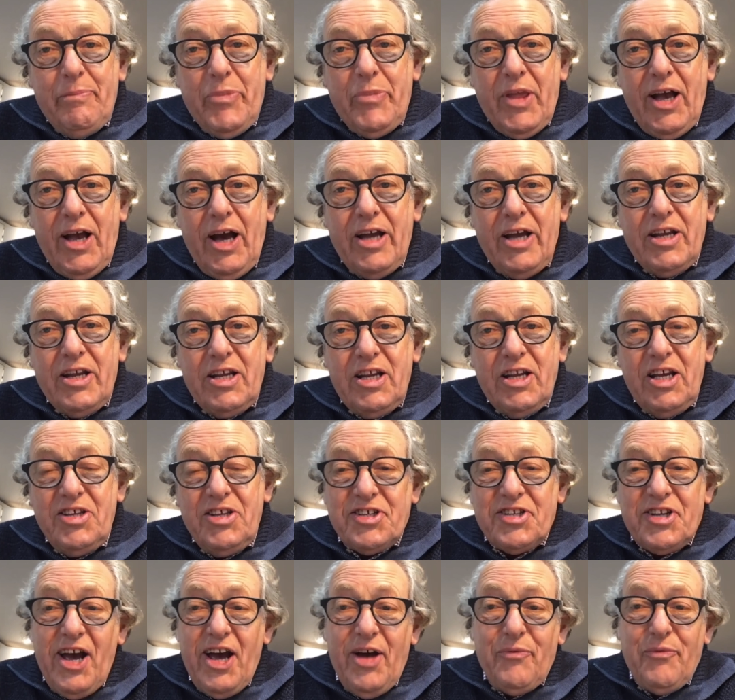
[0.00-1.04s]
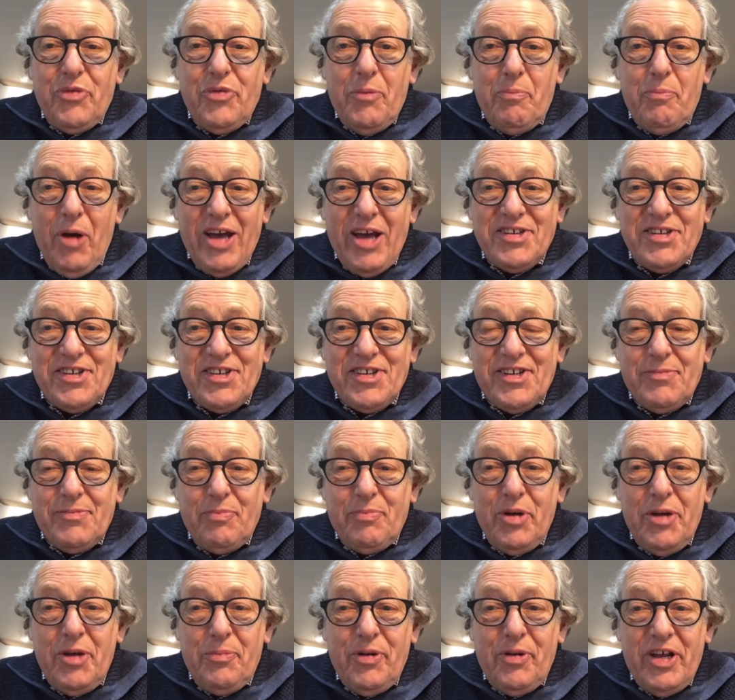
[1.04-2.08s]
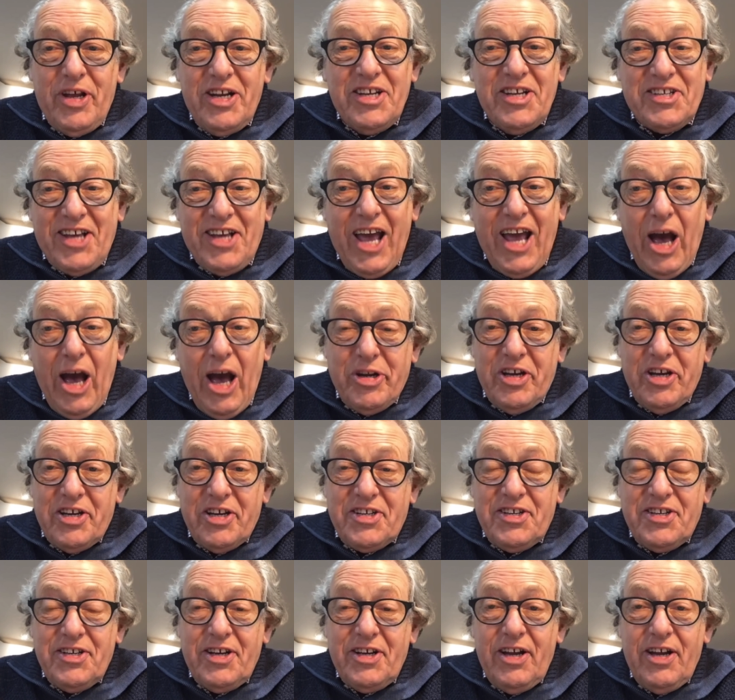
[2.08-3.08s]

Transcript: and he needs to have the best people in his cabinet,